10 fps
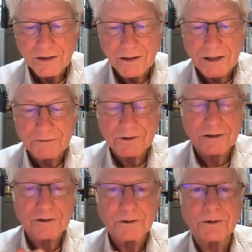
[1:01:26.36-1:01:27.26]
I've
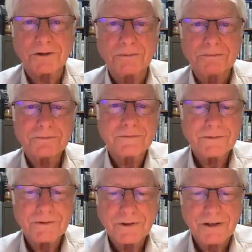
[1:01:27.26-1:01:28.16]
concluded.
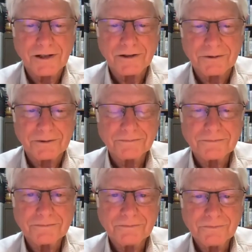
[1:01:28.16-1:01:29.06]
Thank you.
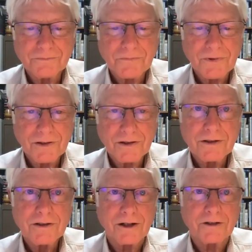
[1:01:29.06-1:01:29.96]

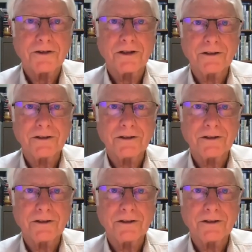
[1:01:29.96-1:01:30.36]
I think.